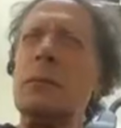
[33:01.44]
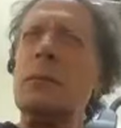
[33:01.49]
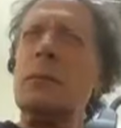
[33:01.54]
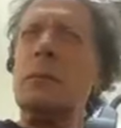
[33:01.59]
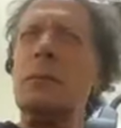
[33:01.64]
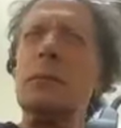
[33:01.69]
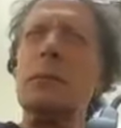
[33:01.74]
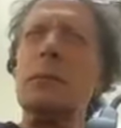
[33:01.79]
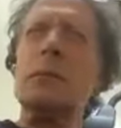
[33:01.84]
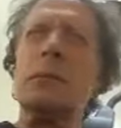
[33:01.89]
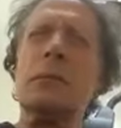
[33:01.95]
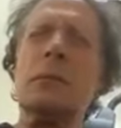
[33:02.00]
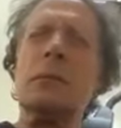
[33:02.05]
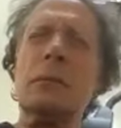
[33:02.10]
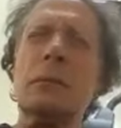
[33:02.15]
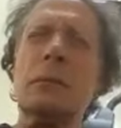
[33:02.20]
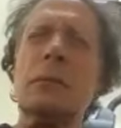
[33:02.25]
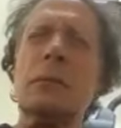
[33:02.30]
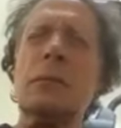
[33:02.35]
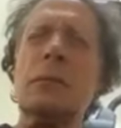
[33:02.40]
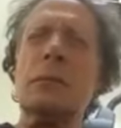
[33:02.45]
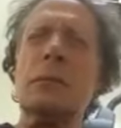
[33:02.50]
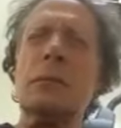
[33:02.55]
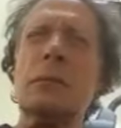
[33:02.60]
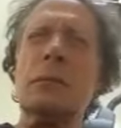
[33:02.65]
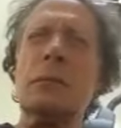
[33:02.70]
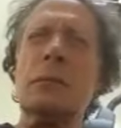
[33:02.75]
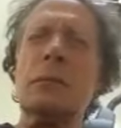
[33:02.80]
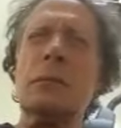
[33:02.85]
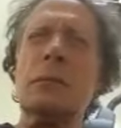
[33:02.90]

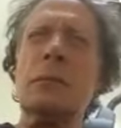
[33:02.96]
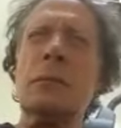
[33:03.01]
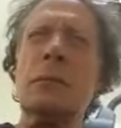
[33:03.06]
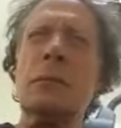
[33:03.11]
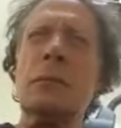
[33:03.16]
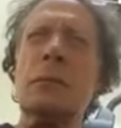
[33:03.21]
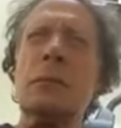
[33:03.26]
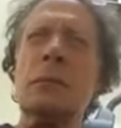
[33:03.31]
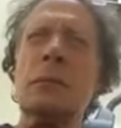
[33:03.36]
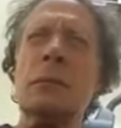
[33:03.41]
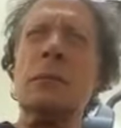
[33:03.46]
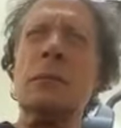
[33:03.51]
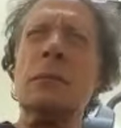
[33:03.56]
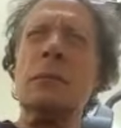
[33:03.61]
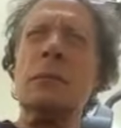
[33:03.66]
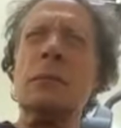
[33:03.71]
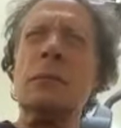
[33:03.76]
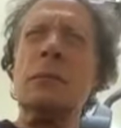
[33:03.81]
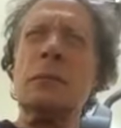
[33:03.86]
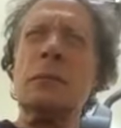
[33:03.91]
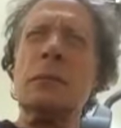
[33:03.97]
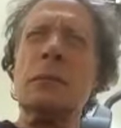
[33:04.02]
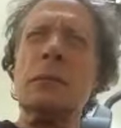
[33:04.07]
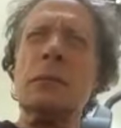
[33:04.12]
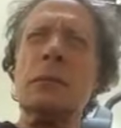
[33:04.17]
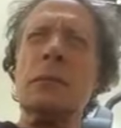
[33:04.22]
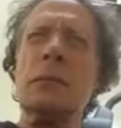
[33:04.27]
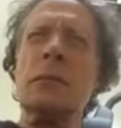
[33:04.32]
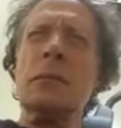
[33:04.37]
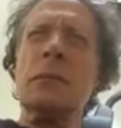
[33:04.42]

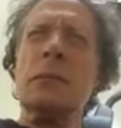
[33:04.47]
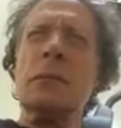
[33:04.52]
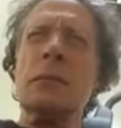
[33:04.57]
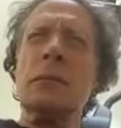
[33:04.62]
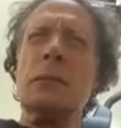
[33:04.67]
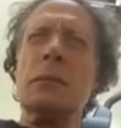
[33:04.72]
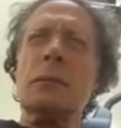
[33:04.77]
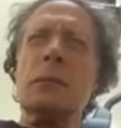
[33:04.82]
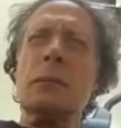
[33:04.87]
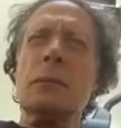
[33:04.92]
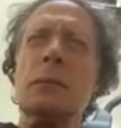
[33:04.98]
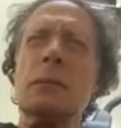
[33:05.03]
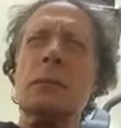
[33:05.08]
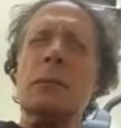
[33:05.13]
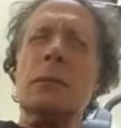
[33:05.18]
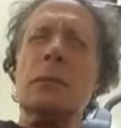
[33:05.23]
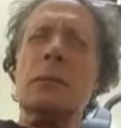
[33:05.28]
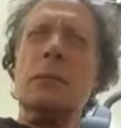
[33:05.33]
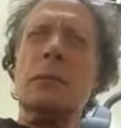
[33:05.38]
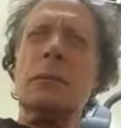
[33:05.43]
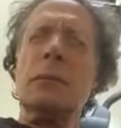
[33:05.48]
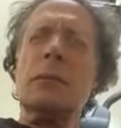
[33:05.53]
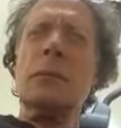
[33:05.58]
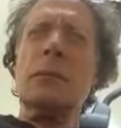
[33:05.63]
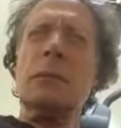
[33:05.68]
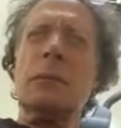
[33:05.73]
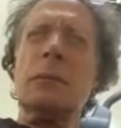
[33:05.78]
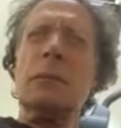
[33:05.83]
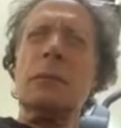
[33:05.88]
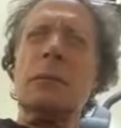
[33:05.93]

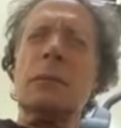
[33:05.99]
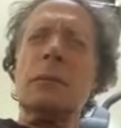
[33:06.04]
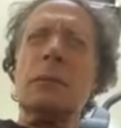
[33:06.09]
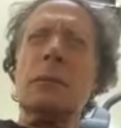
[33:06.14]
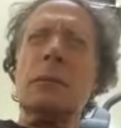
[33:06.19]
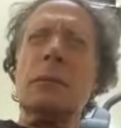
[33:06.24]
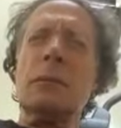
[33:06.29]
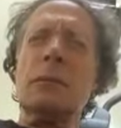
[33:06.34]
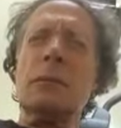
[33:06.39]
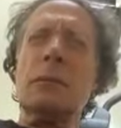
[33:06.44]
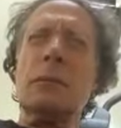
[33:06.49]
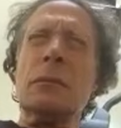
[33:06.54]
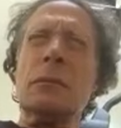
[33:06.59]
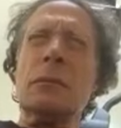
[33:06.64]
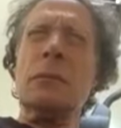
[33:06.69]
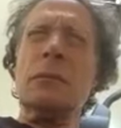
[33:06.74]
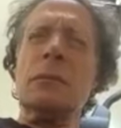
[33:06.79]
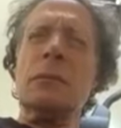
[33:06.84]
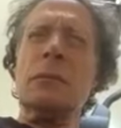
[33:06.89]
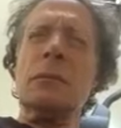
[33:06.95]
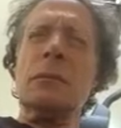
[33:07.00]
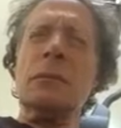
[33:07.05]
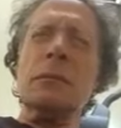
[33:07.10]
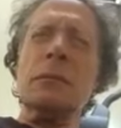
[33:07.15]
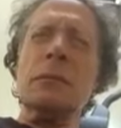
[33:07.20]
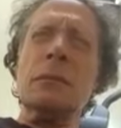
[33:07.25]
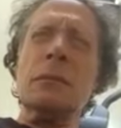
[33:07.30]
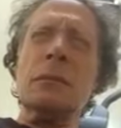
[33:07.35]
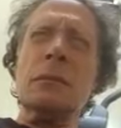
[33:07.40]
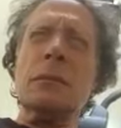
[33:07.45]

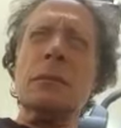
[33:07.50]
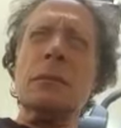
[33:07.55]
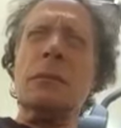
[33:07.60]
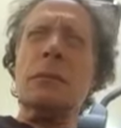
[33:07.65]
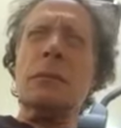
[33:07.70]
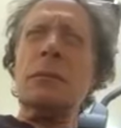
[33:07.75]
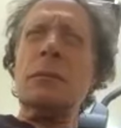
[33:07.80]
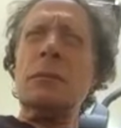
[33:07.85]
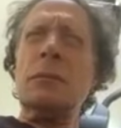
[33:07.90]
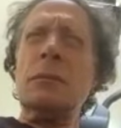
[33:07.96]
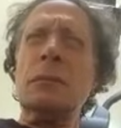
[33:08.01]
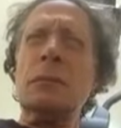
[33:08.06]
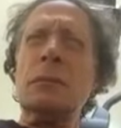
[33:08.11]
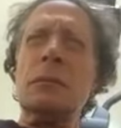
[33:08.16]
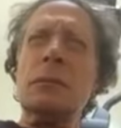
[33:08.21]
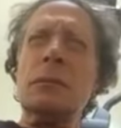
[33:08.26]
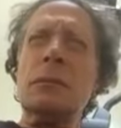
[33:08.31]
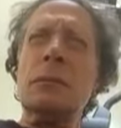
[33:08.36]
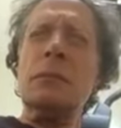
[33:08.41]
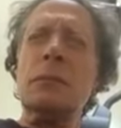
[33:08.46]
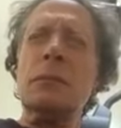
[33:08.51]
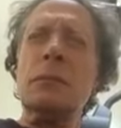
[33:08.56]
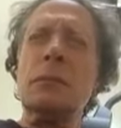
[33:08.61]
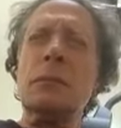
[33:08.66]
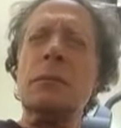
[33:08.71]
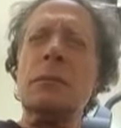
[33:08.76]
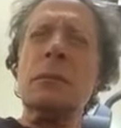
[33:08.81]
No one is speaking in this clip.